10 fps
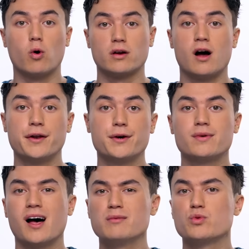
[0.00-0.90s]
or condo
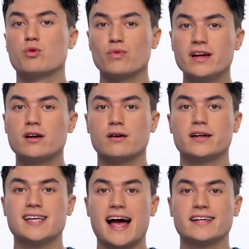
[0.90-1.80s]
comes with
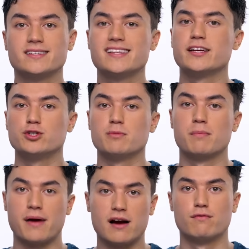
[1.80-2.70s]
recurring taxes that you should
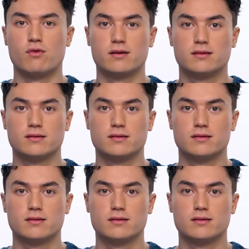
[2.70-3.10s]
prepare for.